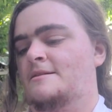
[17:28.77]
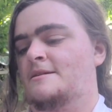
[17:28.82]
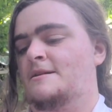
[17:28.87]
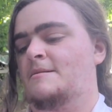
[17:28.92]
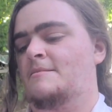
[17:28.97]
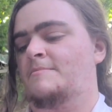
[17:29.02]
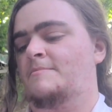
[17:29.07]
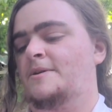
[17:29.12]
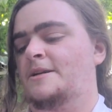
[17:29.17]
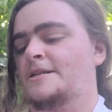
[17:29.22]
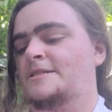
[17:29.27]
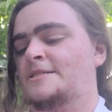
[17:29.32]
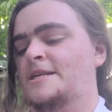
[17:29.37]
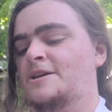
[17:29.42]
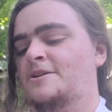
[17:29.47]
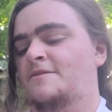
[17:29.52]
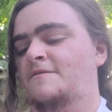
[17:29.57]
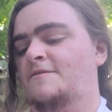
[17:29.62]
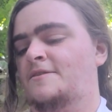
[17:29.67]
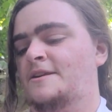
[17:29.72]
I'm going to
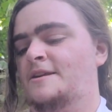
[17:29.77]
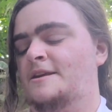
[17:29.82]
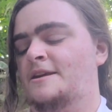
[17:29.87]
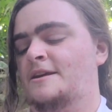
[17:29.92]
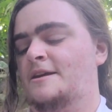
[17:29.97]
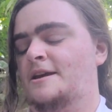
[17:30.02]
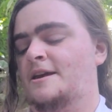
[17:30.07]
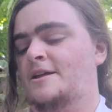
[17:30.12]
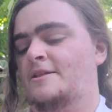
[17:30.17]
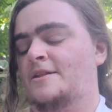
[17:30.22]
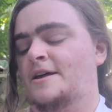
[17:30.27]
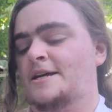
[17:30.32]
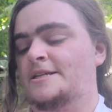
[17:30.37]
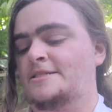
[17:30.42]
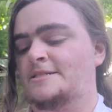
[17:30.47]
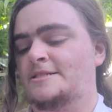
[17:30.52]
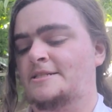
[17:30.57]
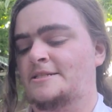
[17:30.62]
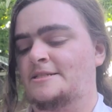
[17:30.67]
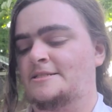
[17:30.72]
take off the
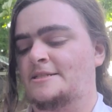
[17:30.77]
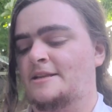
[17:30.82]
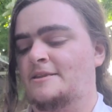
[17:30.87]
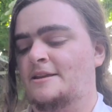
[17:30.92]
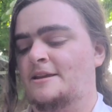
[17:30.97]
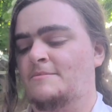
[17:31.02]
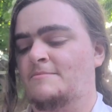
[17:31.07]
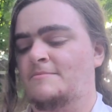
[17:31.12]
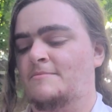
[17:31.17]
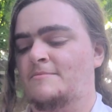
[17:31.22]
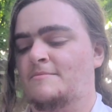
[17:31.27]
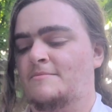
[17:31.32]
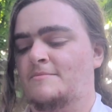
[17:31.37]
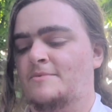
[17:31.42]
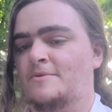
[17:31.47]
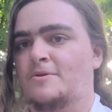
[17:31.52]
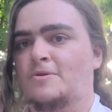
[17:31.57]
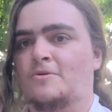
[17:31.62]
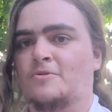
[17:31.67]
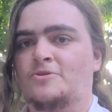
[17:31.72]
elastics and then
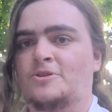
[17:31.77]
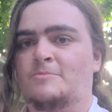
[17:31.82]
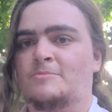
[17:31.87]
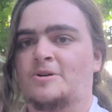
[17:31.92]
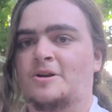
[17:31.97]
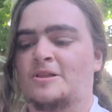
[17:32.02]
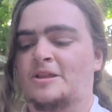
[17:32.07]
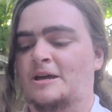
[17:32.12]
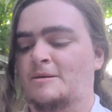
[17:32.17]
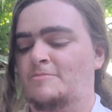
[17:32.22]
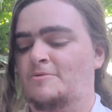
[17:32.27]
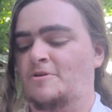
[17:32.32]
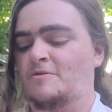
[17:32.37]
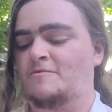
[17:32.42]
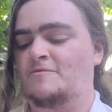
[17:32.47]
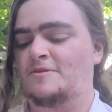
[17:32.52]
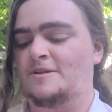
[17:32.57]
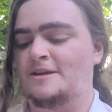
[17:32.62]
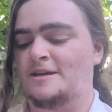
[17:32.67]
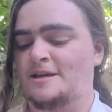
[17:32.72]
hold them all up,
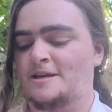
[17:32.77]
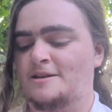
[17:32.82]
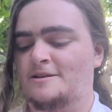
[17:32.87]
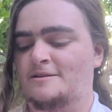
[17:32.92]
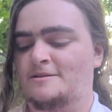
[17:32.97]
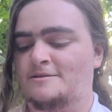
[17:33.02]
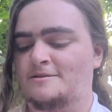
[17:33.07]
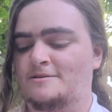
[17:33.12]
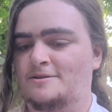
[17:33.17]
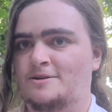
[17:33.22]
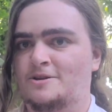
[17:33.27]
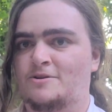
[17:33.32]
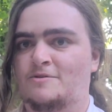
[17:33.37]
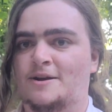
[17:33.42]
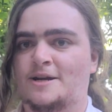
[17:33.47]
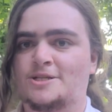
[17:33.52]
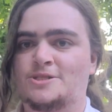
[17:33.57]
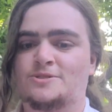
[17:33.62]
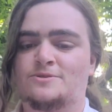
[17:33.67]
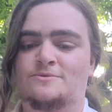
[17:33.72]
hopefully in
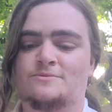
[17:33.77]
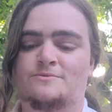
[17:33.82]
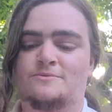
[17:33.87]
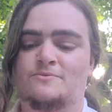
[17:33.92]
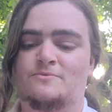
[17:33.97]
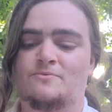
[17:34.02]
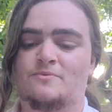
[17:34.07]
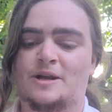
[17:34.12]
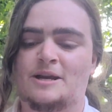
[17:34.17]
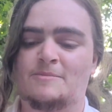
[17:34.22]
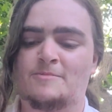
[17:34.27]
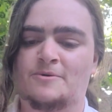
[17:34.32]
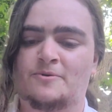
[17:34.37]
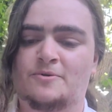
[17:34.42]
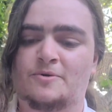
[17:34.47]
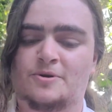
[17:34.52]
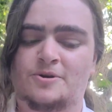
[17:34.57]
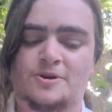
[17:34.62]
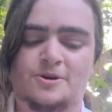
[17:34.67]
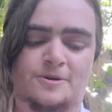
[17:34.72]
correct rainbow
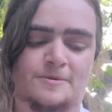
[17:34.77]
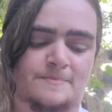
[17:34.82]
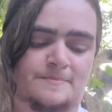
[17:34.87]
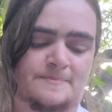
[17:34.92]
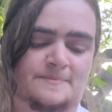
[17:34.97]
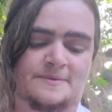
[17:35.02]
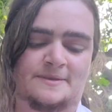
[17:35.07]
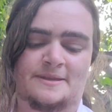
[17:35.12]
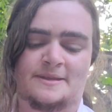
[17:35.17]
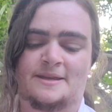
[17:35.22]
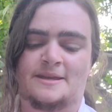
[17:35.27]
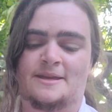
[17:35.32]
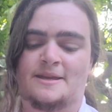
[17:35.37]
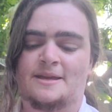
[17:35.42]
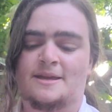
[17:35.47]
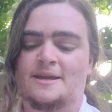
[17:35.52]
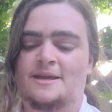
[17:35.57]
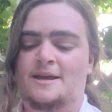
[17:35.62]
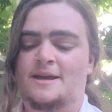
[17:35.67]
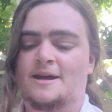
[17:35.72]
order.
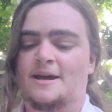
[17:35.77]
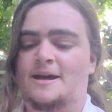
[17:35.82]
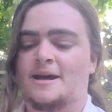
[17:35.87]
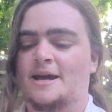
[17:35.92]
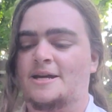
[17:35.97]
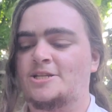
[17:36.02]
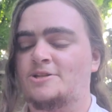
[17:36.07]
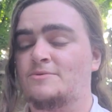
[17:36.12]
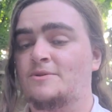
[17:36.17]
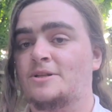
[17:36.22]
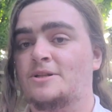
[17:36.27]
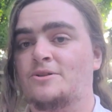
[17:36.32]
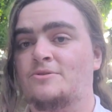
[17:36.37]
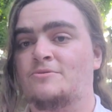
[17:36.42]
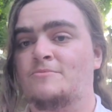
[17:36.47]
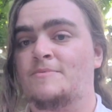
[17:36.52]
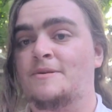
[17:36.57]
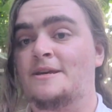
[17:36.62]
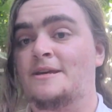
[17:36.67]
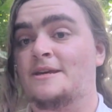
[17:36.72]
I do
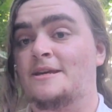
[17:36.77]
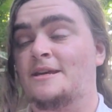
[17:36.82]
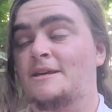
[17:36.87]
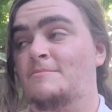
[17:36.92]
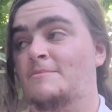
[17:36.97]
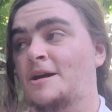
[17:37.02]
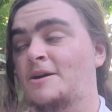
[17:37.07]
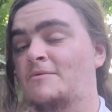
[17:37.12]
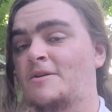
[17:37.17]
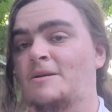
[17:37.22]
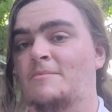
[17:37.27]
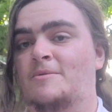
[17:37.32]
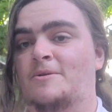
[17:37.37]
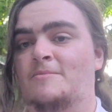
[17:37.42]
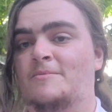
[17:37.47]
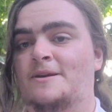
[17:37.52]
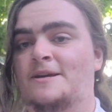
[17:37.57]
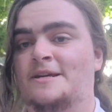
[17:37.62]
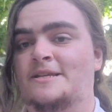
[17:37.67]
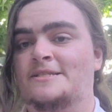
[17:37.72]
include pink in my rainbow
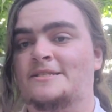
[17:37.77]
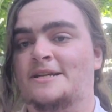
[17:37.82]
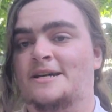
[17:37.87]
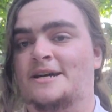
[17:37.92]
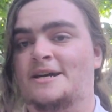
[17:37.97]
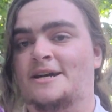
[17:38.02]
because